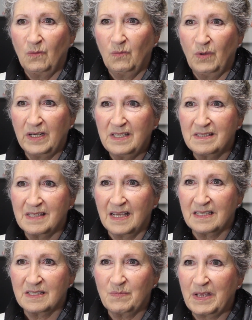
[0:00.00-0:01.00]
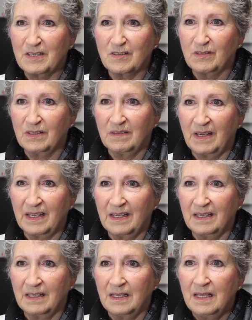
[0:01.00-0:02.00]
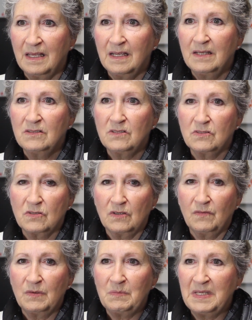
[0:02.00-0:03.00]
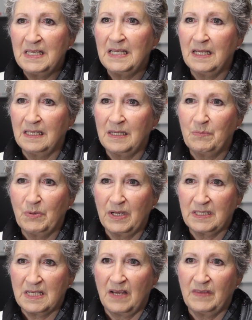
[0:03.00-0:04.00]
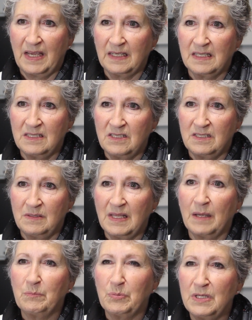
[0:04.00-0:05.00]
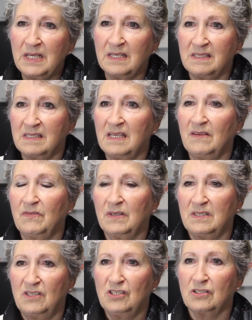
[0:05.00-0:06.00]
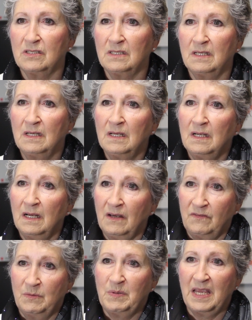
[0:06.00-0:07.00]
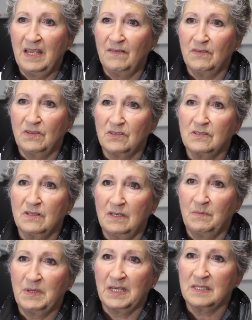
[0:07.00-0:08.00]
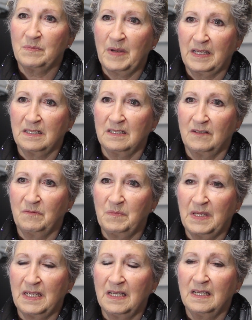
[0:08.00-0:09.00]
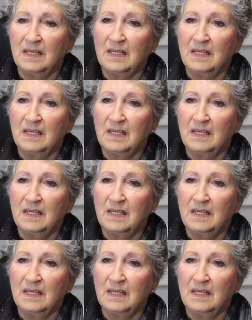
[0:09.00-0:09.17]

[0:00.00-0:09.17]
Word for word: what does that space look like? To sort of immediately break down that, con that preconceived condition of the behavior that's going to be expected of me.